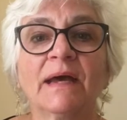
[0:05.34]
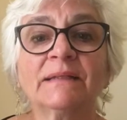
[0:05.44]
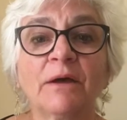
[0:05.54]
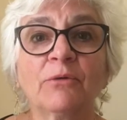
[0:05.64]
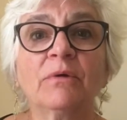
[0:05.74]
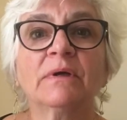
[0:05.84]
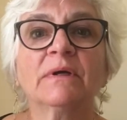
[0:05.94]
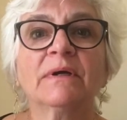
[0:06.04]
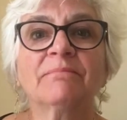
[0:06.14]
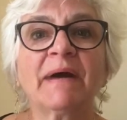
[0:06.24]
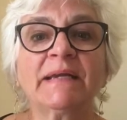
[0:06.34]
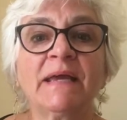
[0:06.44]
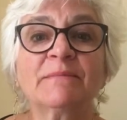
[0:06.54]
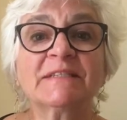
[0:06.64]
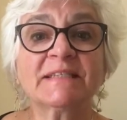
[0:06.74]
Hello, my
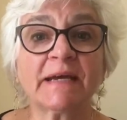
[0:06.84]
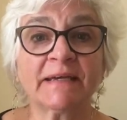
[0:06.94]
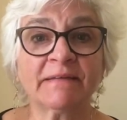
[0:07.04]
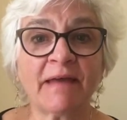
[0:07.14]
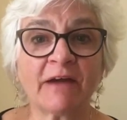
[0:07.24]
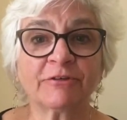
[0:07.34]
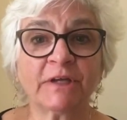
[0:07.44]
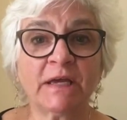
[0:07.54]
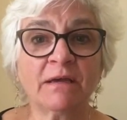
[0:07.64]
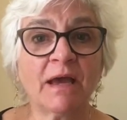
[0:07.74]
name is Diane Lafferty